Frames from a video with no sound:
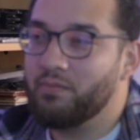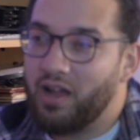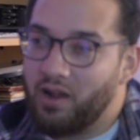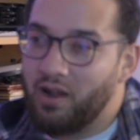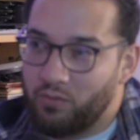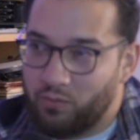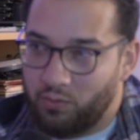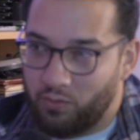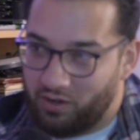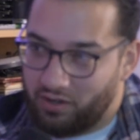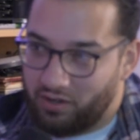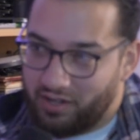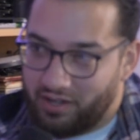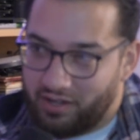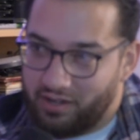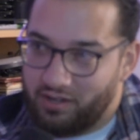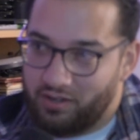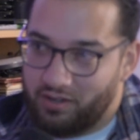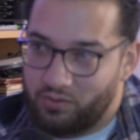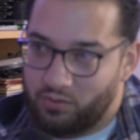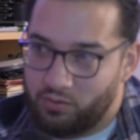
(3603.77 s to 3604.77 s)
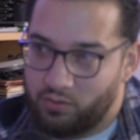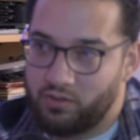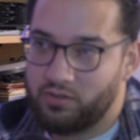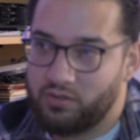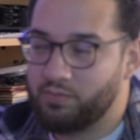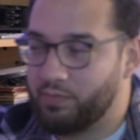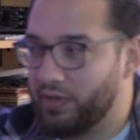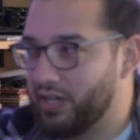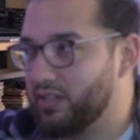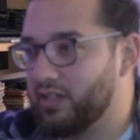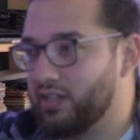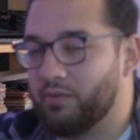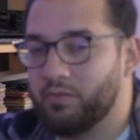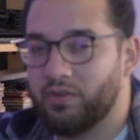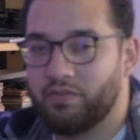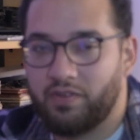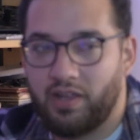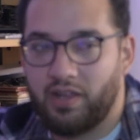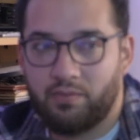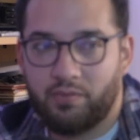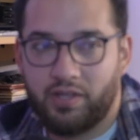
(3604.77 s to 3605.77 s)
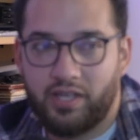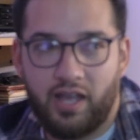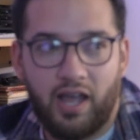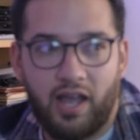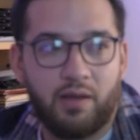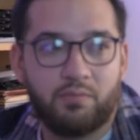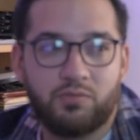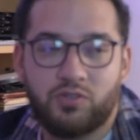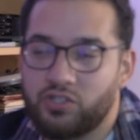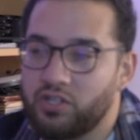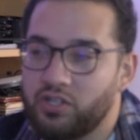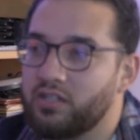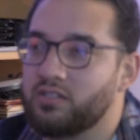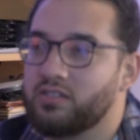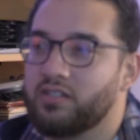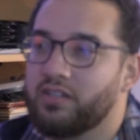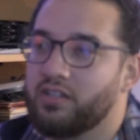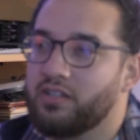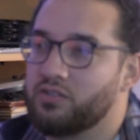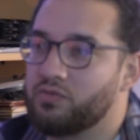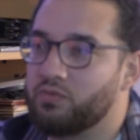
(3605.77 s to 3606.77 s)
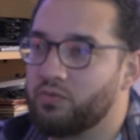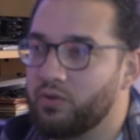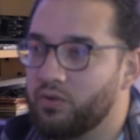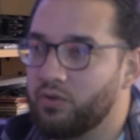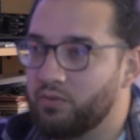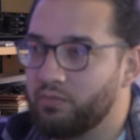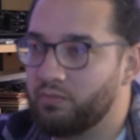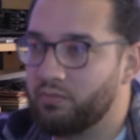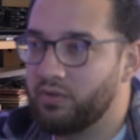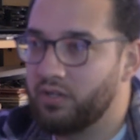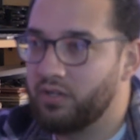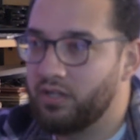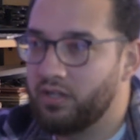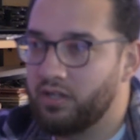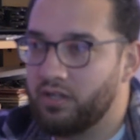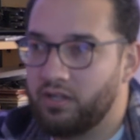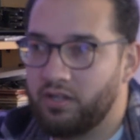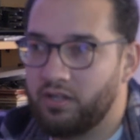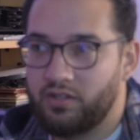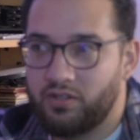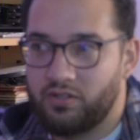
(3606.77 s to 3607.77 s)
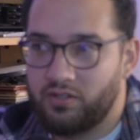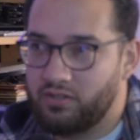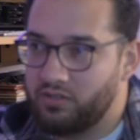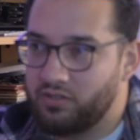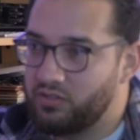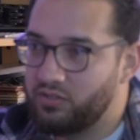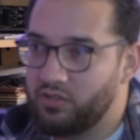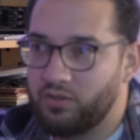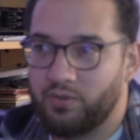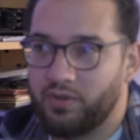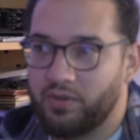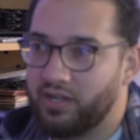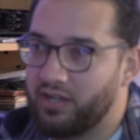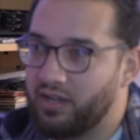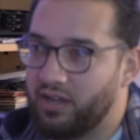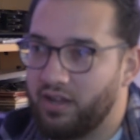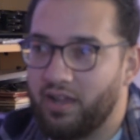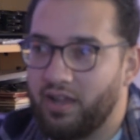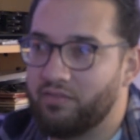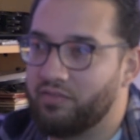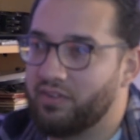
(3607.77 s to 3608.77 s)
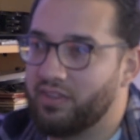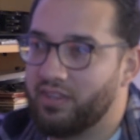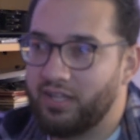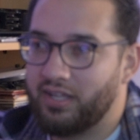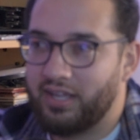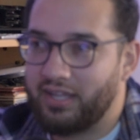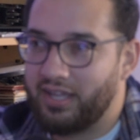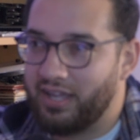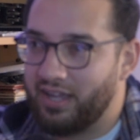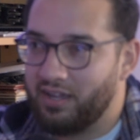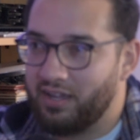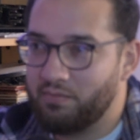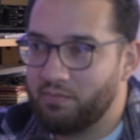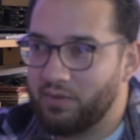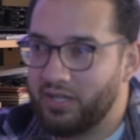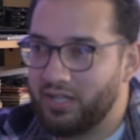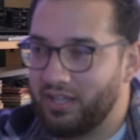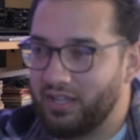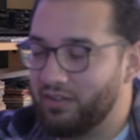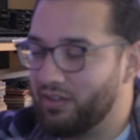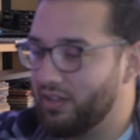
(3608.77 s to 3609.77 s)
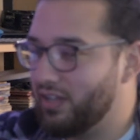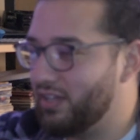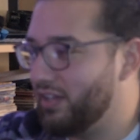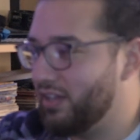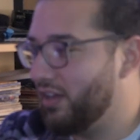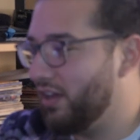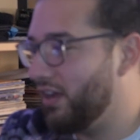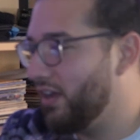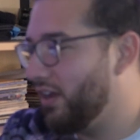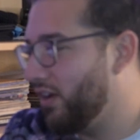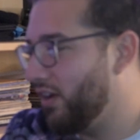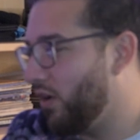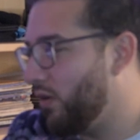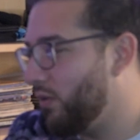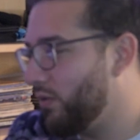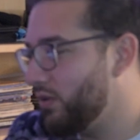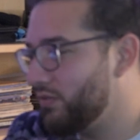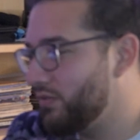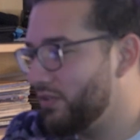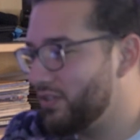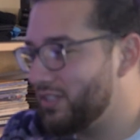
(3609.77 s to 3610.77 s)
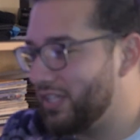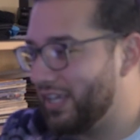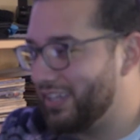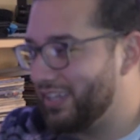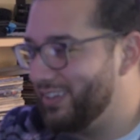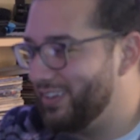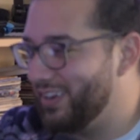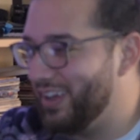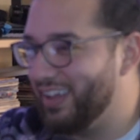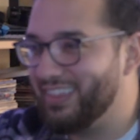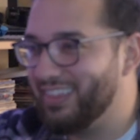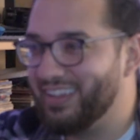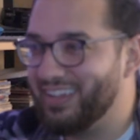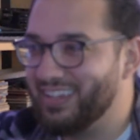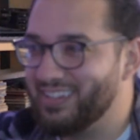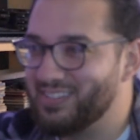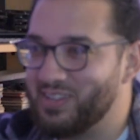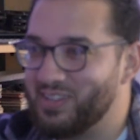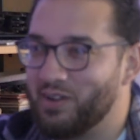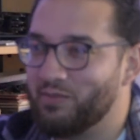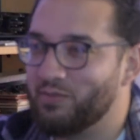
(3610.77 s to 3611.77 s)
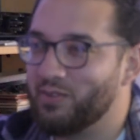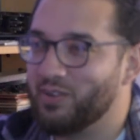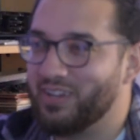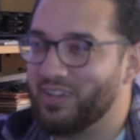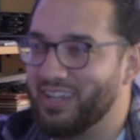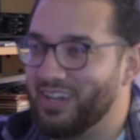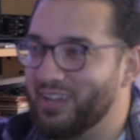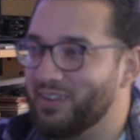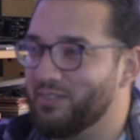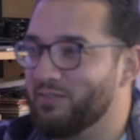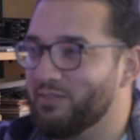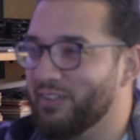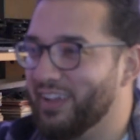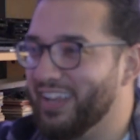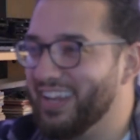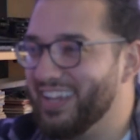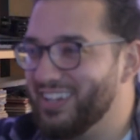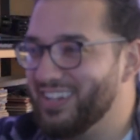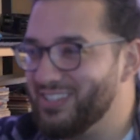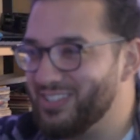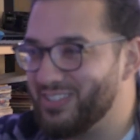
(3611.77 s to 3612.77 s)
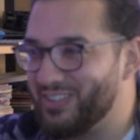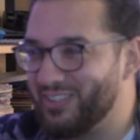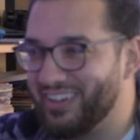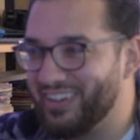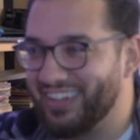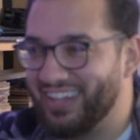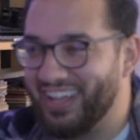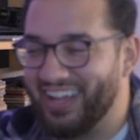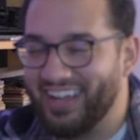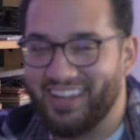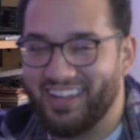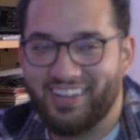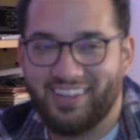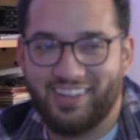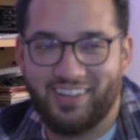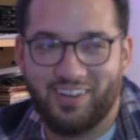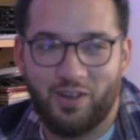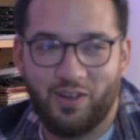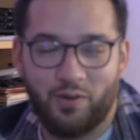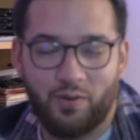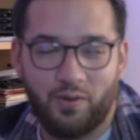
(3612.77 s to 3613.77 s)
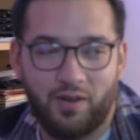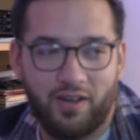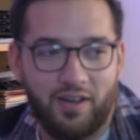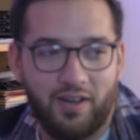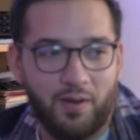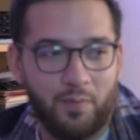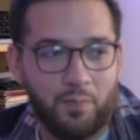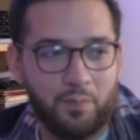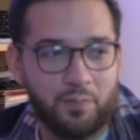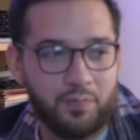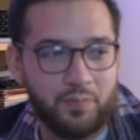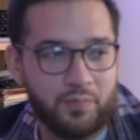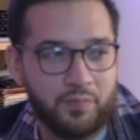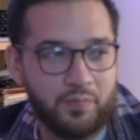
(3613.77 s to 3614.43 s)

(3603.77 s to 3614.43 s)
not working or spending time with family, I'm just in this room doing everything I can, but it always feels like nothing is ever getting finished, or you know,